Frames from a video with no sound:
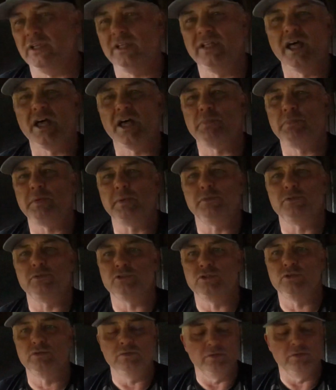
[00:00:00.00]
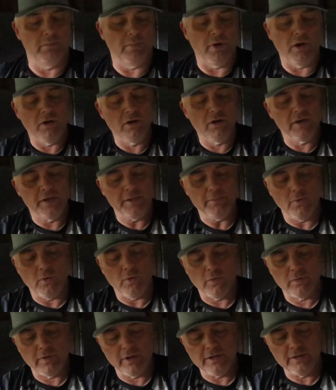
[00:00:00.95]
a lot of people shooting the bar
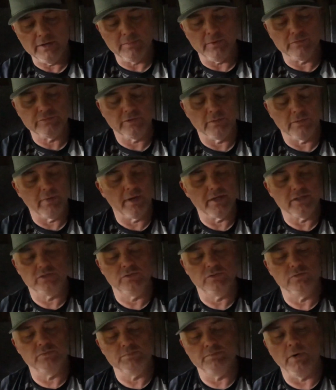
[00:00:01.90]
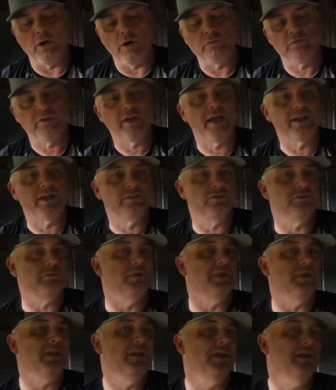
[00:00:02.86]
anymore. I hear most everybody shoots bolt action,
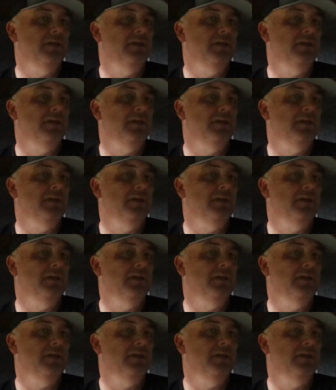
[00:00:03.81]
but